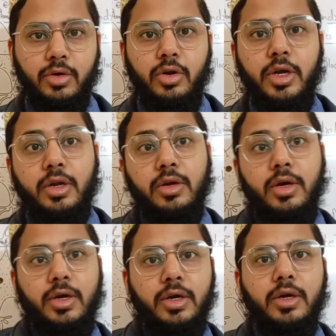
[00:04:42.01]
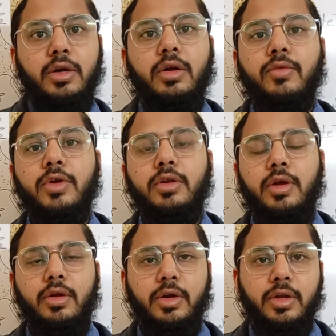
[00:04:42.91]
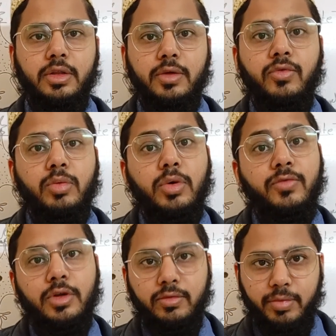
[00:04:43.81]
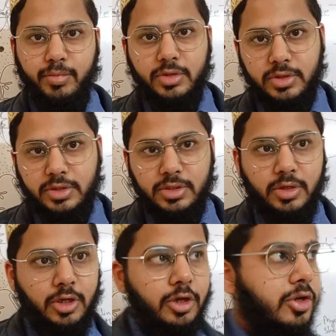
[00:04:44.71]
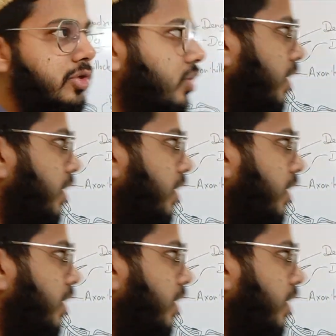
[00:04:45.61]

all right, and conduct it in the form of nerve impulses. So